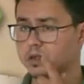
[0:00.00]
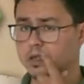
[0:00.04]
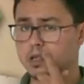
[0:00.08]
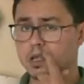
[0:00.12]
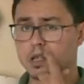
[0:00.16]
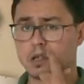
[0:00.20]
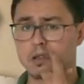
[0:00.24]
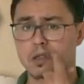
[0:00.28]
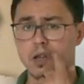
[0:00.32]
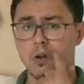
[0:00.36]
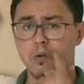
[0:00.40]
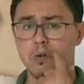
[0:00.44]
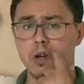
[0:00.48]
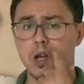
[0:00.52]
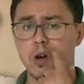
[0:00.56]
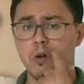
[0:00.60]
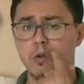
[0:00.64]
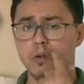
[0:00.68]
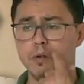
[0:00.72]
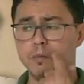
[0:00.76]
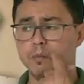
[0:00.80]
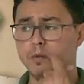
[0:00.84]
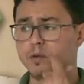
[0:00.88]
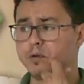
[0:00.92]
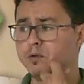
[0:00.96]
So now we
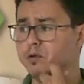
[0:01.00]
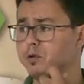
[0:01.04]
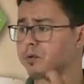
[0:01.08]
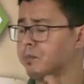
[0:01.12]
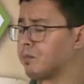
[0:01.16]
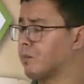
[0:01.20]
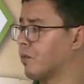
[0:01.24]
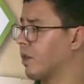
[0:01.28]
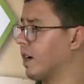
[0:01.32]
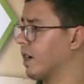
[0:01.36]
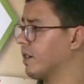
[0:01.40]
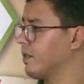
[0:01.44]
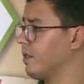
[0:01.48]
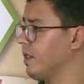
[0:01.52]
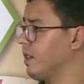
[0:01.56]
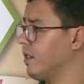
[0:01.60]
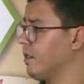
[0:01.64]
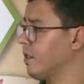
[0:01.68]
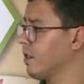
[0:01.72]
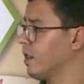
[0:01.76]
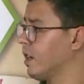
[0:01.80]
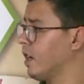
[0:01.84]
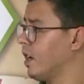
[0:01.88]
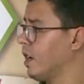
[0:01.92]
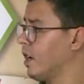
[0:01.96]
move to practice.
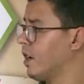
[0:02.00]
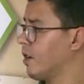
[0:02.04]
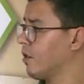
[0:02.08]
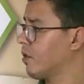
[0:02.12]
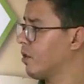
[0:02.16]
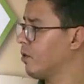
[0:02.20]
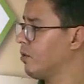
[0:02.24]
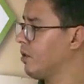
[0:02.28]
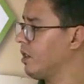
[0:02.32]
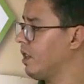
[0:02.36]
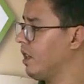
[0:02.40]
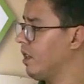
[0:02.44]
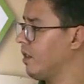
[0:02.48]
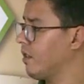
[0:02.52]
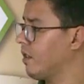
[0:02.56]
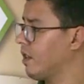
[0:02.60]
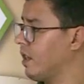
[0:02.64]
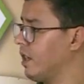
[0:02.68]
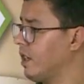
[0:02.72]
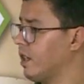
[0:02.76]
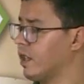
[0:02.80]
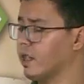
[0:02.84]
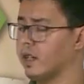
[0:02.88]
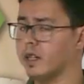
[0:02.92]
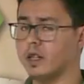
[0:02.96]
So there is
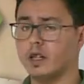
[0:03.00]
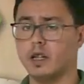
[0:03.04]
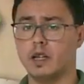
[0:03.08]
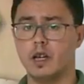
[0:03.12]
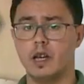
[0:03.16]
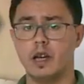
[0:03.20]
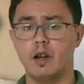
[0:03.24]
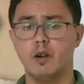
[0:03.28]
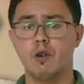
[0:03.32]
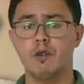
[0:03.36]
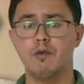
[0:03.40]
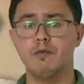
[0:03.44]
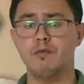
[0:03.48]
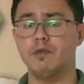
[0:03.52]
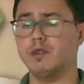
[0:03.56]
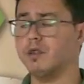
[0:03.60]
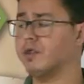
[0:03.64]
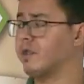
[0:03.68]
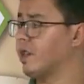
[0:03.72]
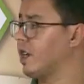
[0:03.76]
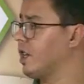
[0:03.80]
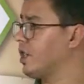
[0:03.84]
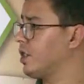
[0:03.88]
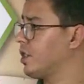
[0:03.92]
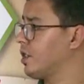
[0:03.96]
here a
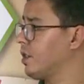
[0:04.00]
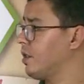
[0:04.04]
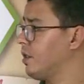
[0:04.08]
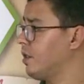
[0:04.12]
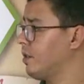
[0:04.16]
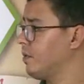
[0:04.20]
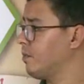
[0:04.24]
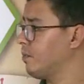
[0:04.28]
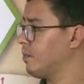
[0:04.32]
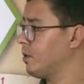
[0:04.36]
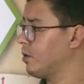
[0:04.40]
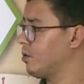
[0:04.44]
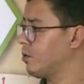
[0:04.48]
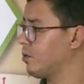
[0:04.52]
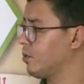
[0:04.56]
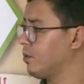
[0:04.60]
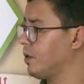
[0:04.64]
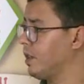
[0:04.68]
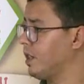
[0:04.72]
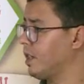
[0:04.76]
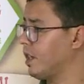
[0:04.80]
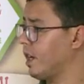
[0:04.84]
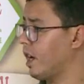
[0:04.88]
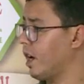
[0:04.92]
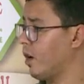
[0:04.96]
conversation
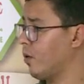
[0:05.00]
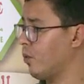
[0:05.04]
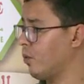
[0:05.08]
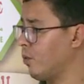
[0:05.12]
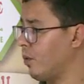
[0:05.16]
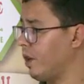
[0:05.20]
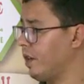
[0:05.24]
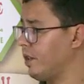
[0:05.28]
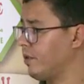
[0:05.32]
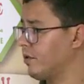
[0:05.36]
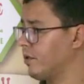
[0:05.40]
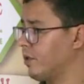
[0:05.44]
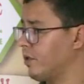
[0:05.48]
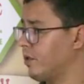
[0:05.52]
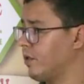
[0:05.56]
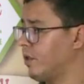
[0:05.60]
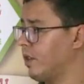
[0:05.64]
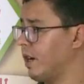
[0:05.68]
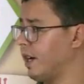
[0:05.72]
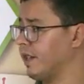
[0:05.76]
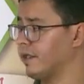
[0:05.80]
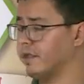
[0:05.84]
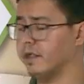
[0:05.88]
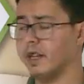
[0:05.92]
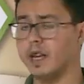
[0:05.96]
between a waiter
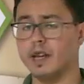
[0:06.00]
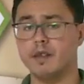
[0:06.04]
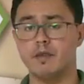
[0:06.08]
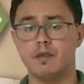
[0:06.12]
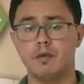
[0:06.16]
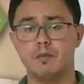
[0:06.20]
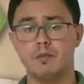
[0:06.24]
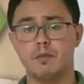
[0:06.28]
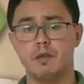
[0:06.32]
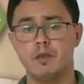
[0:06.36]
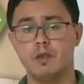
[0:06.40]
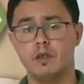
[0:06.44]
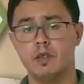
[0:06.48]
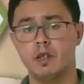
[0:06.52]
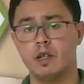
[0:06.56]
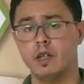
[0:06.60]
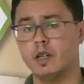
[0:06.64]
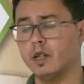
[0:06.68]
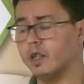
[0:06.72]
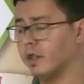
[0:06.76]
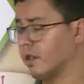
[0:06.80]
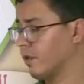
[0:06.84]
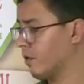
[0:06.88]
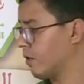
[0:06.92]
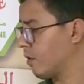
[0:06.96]
and customer.
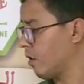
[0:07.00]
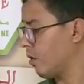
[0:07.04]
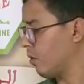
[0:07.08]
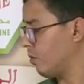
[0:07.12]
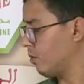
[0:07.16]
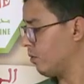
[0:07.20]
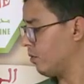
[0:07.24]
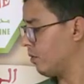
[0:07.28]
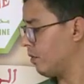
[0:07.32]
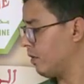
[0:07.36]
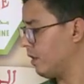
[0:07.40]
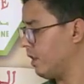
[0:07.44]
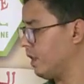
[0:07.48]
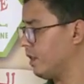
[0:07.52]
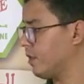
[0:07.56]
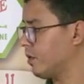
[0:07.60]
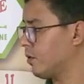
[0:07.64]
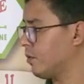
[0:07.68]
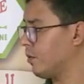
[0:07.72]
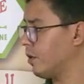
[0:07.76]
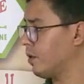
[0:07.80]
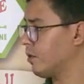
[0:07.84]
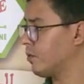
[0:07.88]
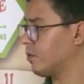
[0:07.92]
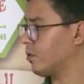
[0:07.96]
So in the
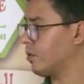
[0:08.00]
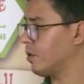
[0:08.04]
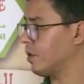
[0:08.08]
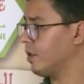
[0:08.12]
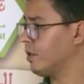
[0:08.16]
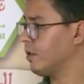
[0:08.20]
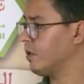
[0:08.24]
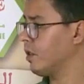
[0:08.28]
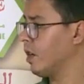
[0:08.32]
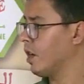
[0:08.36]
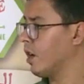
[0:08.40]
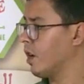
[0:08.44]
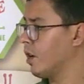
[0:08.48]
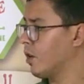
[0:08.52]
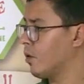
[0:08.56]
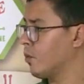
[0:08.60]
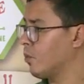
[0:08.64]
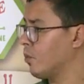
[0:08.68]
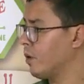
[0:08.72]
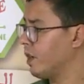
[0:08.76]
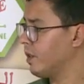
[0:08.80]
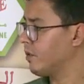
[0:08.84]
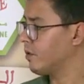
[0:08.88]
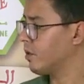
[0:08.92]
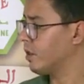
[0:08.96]
restaurant,
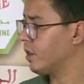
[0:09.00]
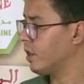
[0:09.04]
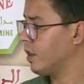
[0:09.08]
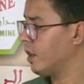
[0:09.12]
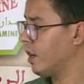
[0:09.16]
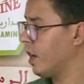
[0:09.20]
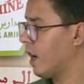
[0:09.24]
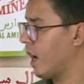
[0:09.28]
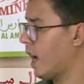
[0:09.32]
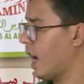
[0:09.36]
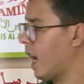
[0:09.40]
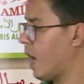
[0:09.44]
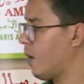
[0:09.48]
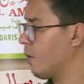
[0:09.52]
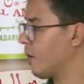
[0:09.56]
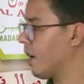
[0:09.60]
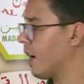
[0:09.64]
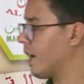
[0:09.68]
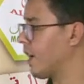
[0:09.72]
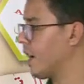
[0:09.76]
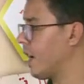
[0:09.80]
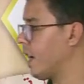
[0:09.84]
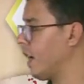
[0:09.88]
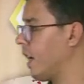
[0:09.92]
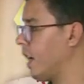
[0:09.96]
waiter, how can
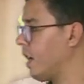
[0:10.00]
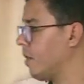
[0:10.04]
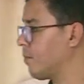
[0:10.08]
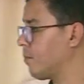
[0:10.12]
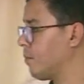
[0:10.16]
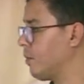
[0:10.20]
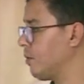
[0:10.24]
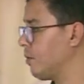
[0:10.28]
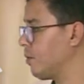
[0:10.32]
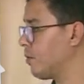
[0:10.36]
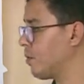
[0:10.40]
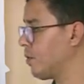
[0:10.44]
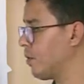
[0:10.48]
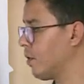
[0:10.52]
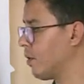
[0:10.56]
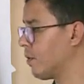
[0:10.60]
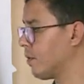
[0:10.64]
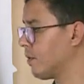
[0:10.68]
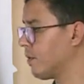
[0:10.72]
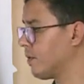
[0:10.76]
I help you, sir?